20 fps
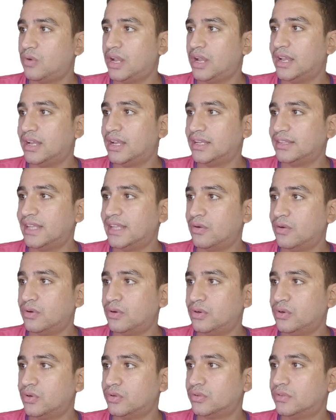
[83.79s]

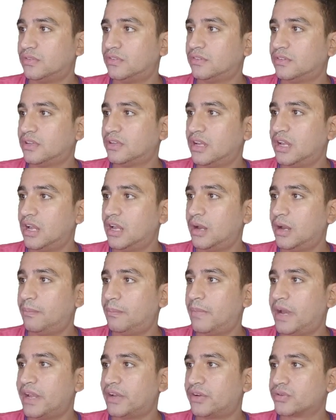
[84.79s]
download
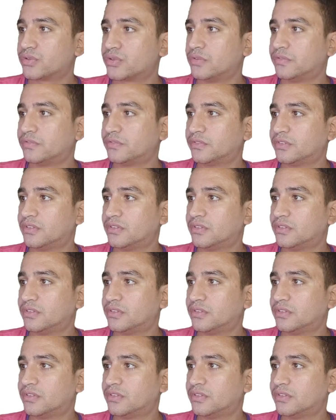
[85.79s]
Microsoft